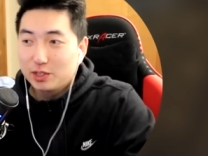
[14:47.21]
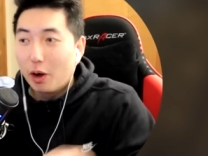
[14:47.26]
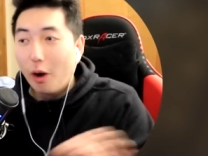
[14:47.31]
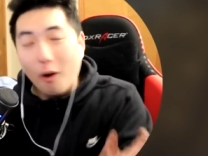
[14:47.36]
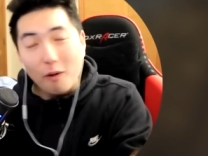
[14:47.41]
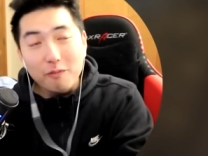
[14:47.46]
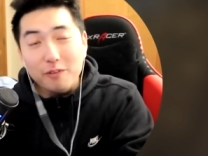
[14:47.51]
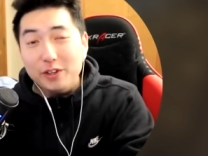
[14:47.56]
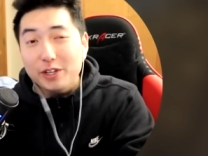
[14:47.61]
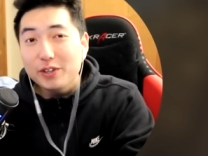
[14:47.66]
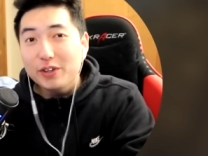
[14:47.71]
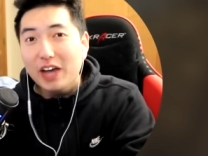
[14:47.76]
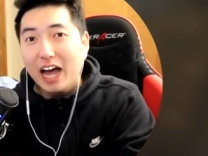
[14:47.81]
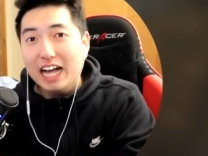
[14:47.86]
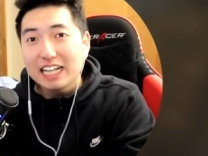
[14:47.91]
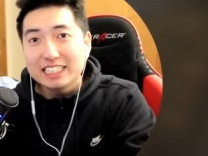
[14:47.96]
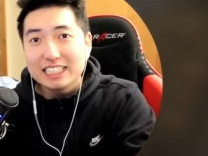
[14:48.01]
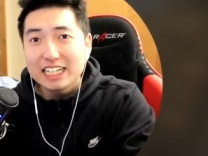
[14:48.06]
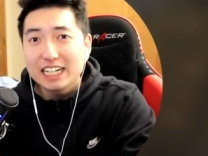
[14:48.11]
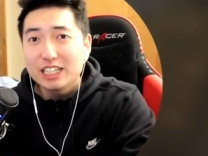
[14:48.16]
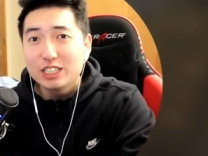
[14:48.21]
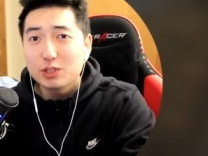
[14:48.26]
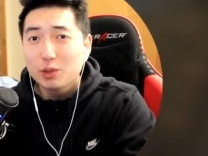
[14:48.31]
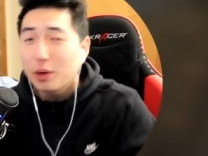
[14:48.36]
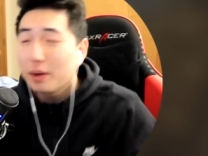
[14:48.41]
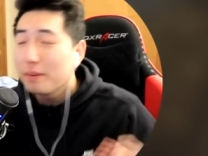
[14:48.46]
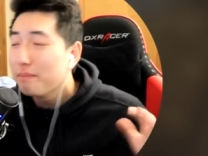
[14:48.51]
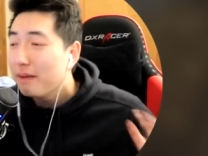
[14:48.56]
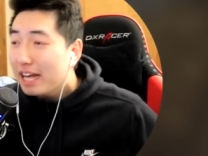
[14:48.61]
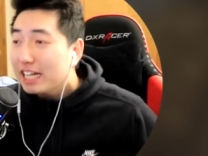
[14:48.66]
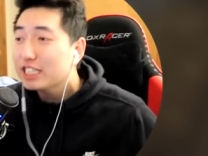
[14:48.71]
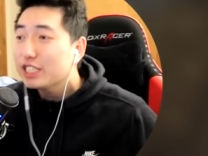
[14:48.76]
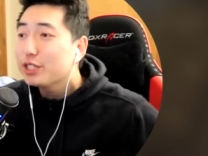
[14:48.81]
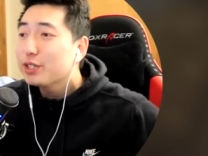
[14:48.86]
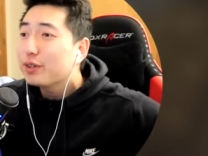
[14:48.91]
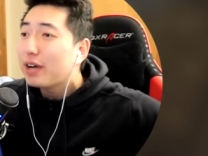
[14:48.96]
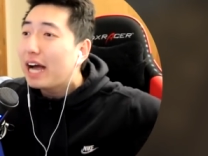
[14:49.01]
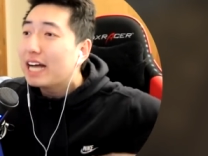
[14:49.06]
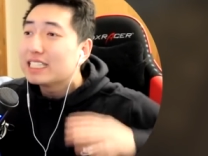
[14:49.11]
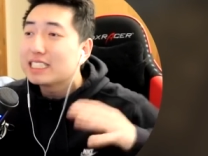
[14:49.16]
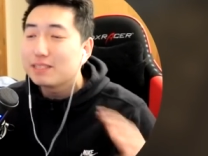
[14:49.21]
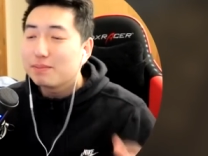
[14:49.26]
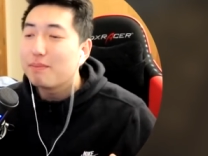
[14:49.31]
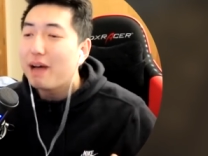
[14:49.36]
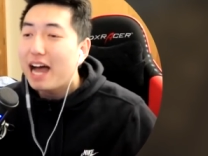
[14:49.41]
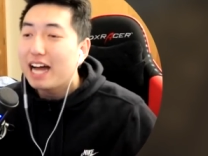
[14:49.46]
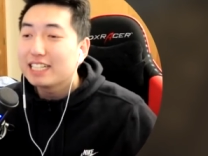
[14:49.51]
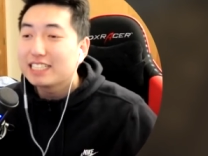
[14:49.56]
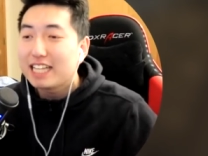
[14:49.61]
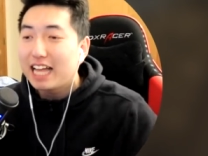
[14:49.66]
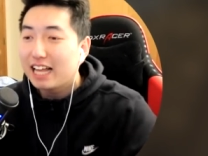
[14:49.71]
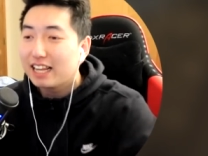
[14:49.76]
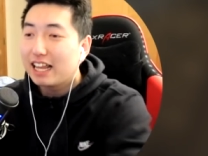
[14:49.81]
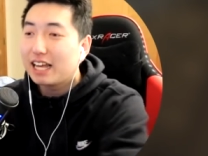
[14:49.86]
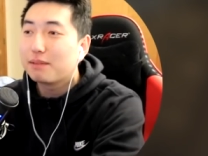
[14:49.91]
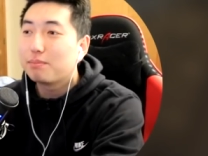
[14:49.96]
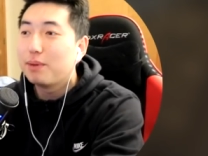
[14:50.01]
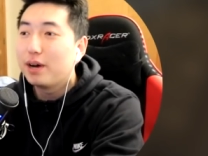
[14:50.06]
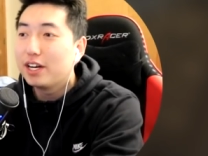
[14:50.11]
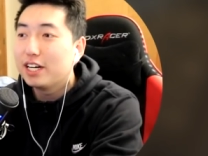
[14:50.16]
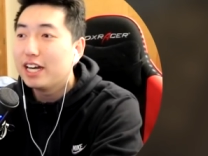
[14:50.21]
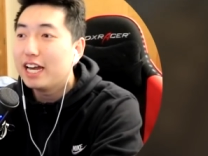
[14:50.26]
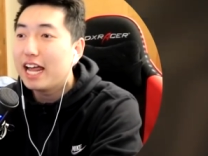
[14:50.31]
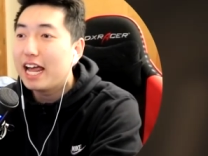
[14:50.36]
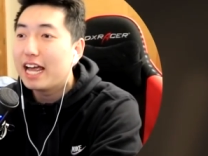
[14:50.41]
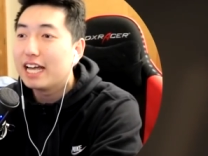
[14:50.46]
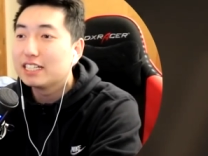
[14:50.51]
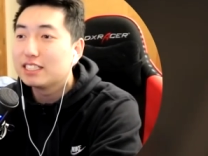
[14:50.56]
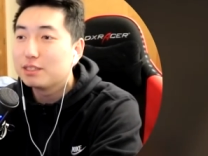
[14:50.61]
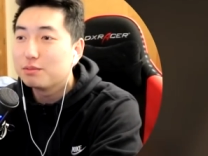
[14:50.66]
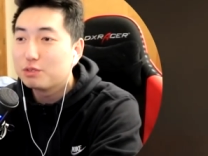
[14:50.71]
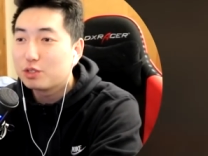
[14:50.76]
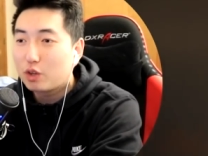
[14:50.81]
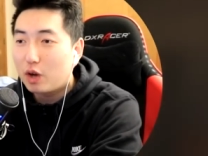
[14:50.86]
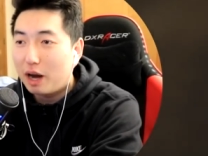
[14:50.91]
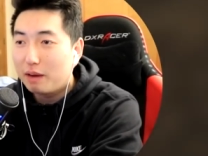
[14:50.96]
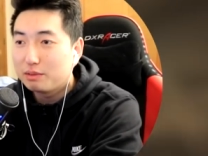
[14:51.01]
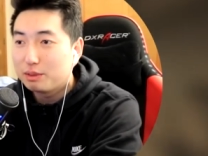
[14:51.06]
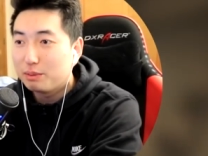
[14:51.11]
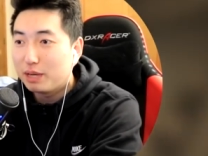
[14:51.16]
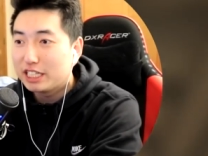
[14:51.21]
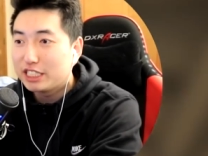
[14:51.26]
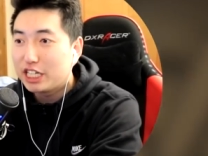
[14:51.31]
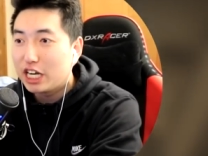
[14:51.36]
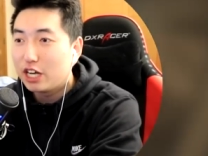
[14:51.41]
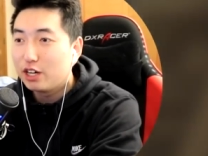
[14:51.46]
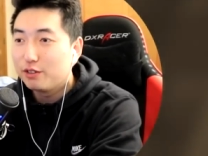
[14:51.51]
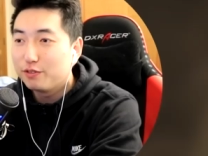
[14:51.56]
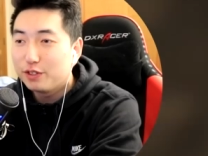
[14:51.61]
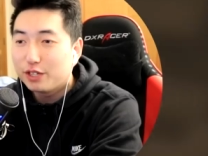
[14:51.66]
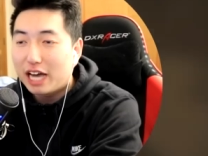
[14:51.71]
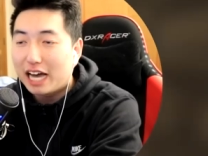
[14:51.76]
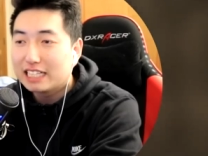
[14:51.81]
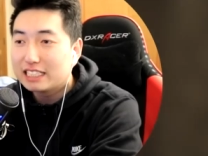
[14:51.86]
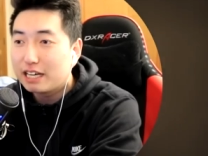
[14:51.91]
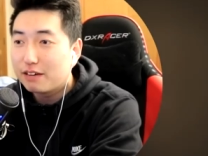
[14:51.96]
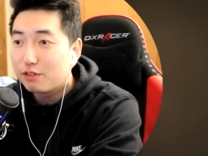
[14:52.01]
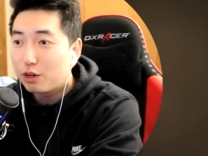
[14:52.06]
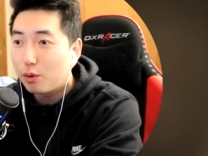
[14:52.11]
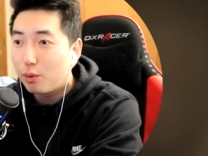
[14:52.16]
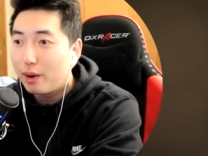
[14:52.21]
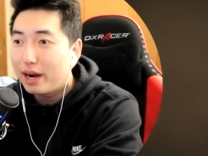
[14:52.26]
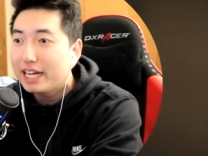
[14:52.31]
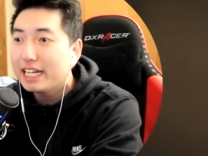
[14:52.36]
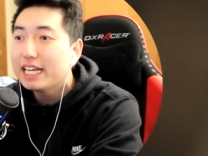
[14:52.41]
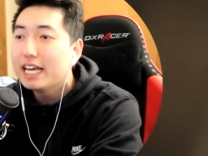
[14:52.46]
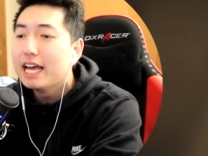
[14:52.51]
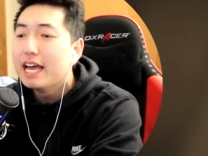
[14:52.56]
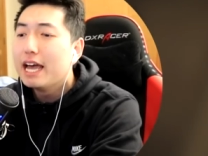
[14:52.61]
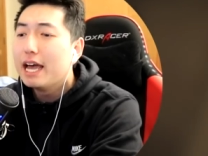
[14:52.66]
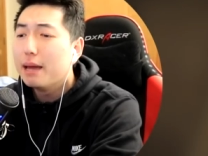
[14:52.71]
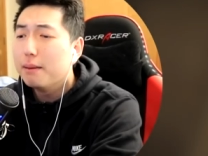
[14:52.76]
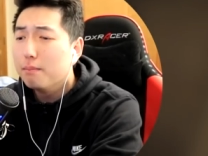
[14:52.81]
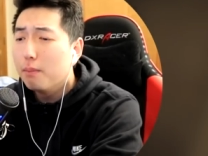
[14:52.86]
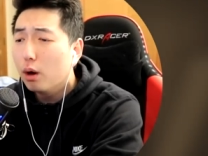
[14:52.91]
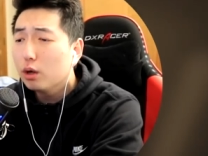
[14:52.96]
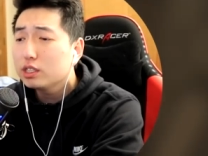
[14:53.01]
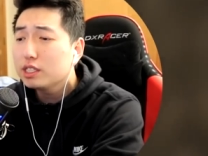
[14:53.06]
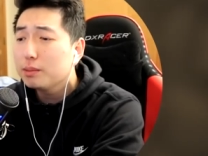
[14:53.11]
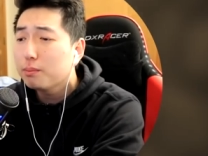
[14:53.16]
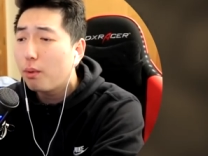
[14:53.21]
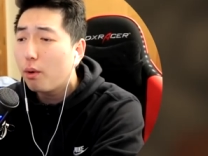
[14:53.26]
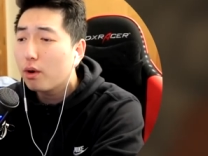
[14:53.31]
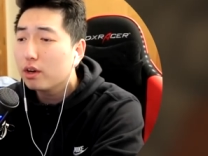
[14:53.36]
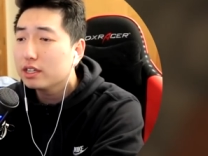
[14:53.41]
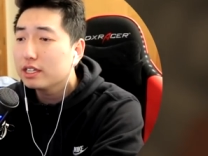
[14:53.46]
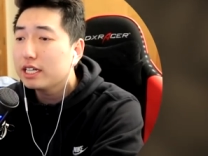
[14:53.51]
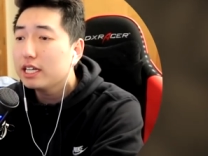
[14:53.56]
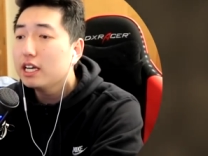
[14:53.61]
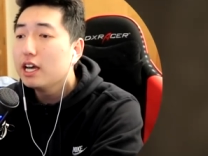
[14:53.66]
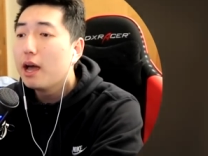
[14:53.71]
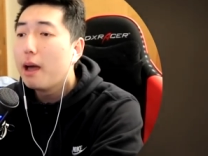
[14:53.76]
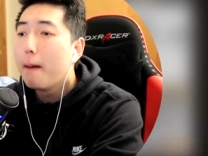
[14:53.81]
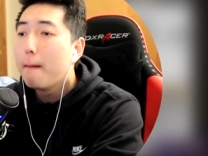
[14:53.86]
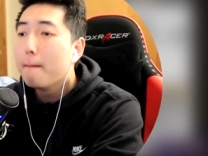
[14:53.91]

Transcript: So hopefully you guys did enjoy. Make sure you guys smash that like button and subscribe to my channel if you guys haven't already, and most importantly,